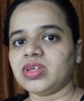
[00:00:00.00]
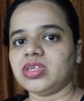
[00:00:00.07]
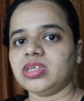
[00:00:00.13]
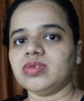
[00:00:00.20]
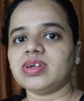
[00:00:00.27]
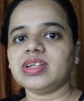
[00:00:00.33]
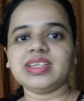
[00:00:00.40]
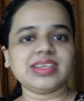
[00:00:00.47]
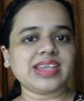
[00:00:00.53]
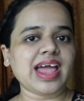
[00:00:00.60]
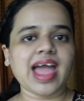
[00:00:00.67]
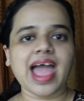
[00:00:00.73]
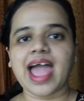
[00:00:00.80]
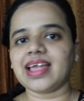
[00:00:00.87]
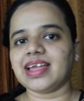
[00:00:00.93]
You can
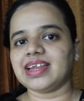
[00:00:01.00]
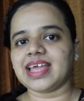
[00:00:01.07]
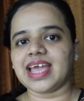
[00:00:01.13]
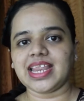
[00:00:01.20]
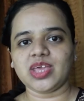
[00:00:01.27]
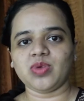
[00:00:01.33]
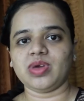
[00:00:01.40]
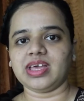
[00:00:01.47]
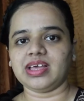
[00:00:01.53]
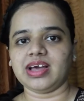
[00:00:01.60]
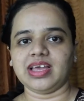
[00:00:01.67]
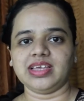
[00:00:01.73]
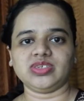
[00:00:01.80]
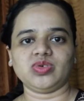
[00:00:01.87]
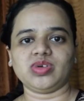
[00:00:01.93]
hang it anywhere,
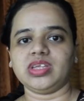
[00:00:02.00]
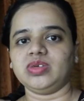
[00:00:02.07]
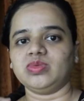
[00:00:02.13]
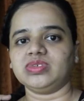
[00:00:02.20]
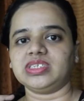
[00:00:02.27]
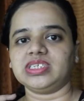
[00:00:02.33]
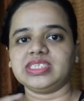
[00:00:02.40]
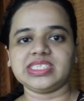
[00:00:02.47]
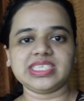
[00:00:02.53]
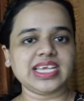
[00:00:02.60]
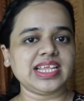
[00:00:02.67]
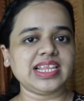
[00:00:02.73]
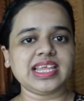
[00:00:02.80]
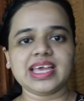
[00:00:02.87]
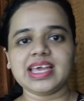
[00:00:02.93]
guys. You can use the
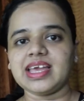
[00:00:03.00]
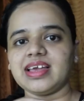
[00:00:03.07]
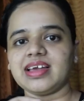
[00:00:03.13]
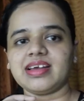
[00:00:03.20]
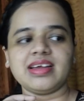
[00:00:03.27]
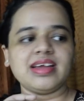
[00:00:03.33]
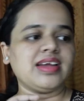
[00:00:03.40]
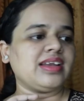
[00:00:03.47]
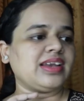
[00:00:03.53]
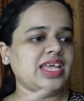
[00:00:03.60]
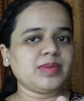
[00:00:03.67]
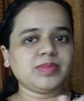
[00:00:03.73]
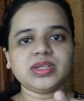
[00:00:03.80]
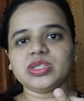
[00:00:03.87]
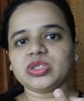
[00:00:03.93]
ceiling,
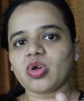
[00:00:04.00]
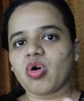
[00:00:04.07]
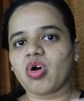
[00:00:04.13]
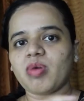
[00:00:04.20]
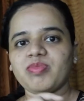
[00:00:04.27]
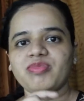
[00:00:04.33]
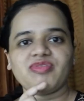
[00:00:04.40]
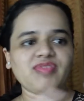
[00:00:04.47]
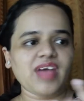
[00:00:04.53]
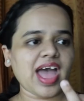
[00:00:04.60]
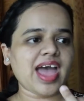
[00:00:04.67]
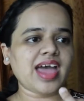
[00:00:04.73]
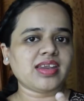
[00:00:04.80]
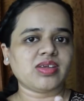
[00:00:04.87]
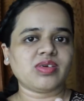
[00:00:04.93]
tabletop,
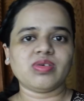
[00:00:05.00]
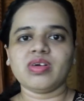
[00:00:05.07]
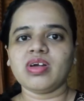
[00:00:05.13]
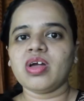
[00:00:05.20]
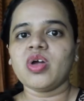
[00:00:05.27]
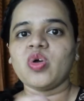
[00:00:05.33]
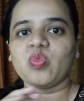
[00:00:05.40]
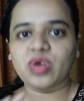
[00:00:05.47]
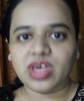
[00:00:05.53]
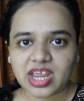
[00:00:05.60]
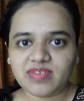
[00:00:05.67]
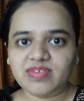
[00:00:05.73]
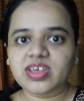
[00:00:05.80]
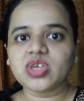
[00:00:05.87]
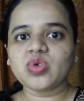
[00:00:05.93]
fan,
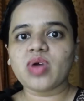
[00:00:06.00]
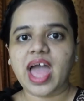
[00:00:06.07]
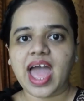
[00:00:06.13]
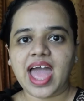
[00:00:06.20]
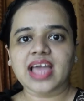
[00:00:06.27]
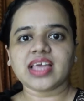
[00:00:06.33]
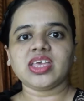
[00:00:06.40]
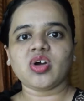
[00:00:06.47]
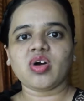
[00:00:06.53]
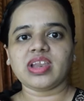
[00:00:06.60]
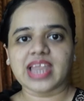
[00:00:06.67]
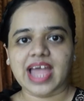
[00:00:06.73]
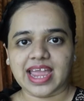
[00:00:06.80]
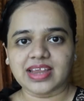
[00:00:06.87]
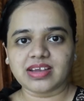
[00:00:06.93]
wherever you hang your
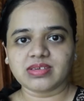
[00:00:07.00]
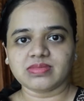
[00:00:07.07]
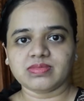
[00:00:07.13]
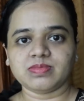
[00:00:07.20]
light.